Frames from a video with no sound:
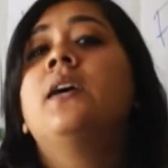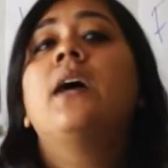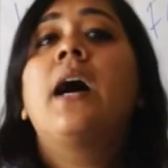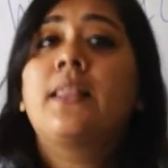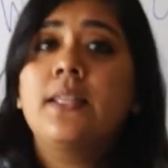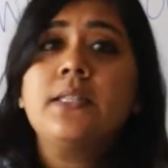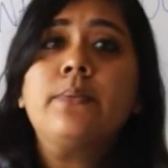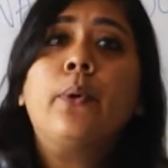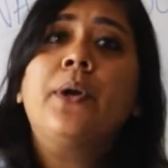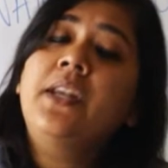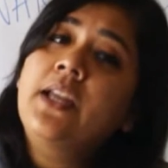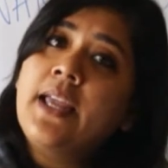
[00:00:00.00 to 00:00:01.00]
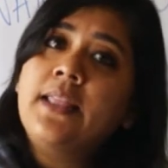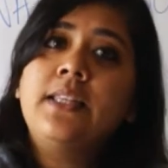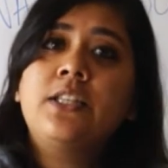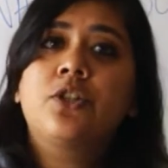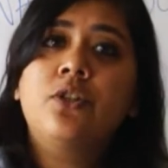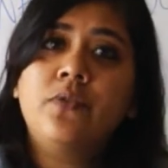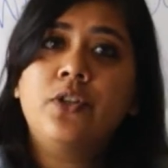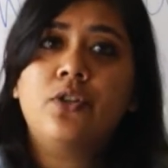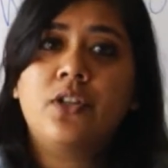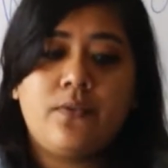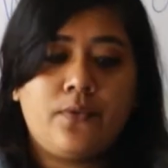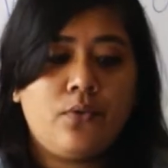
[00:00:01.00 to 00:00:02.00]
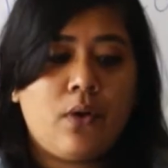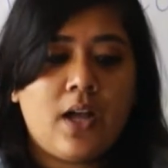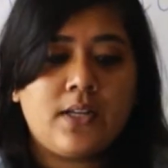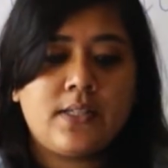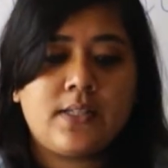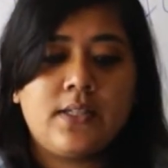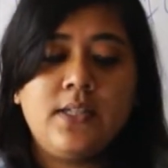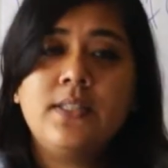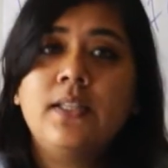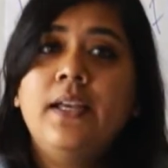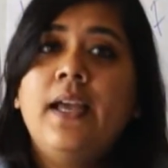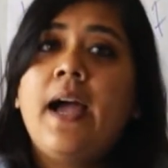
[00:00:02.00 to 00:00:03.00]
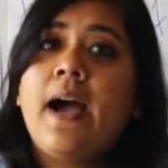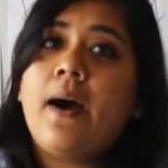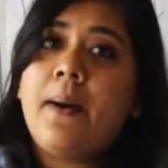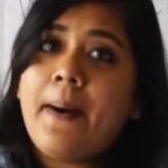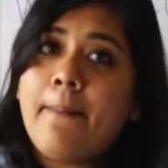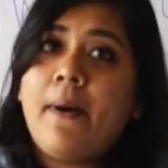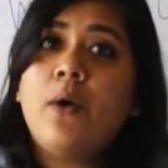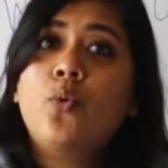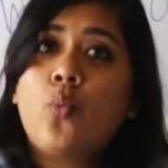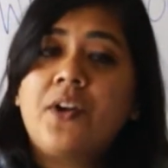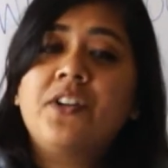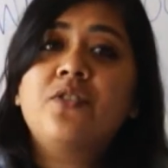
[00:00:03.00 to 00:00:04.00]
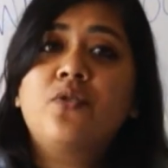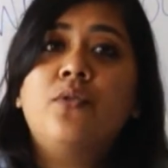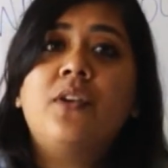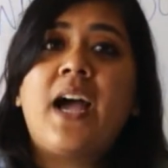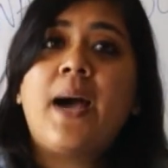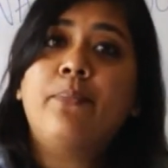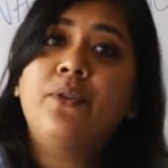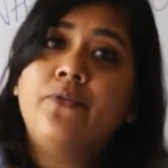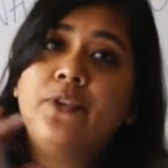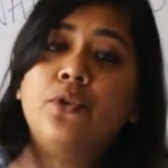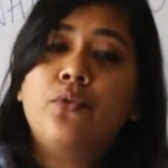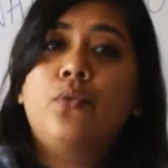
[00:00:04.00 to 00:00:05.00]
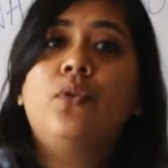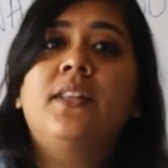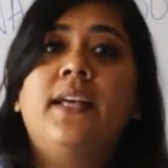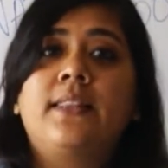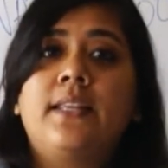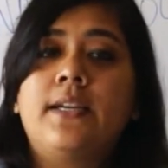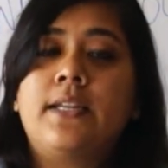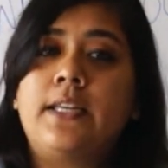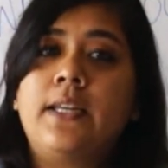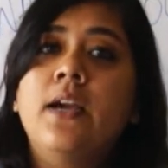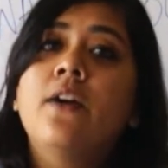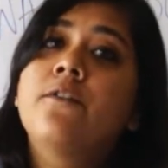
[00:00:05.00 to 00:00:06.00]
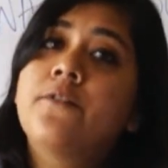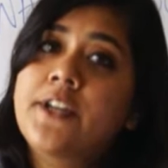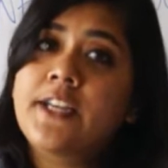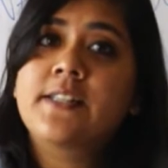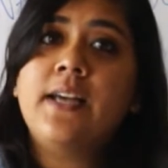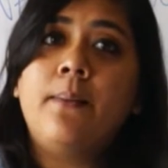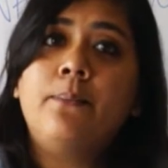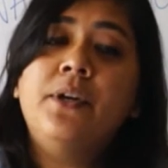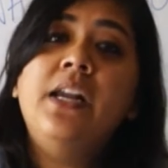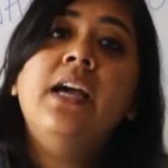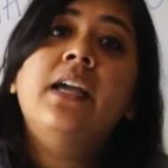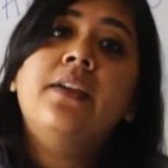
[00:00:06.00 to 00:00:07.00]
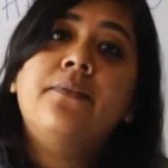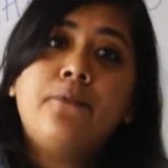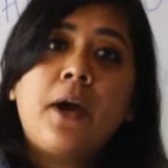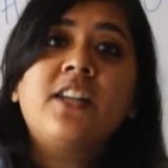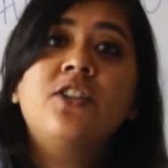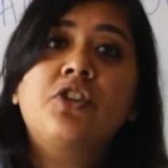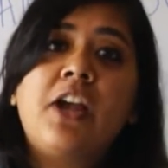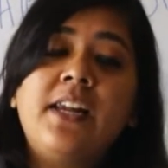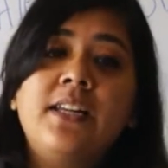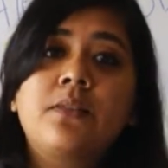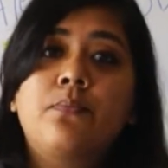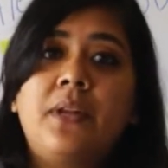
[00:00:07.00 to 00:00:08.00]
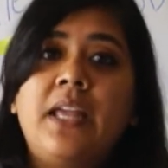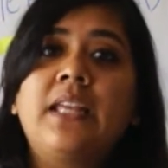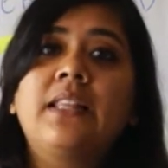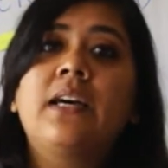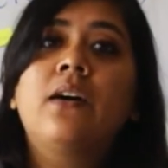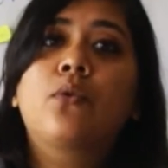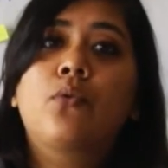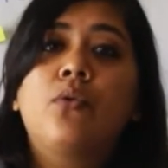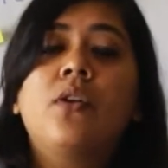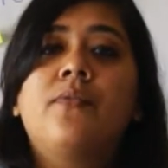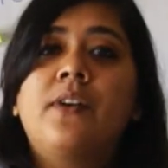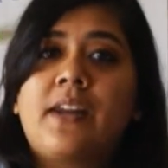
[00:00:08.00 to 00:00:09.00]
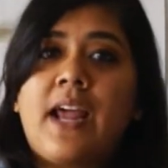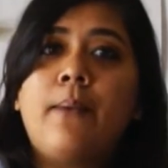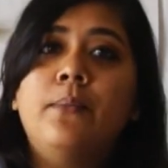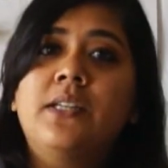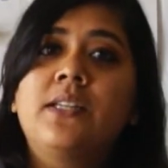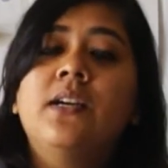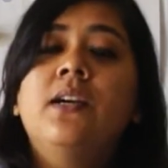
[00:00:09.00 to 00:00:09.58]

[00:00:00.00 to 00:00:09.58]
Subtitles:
At this point, get the children to give you answers about what is going to happen for the role that they are in. For example, if one child is playing the role of a rabbit,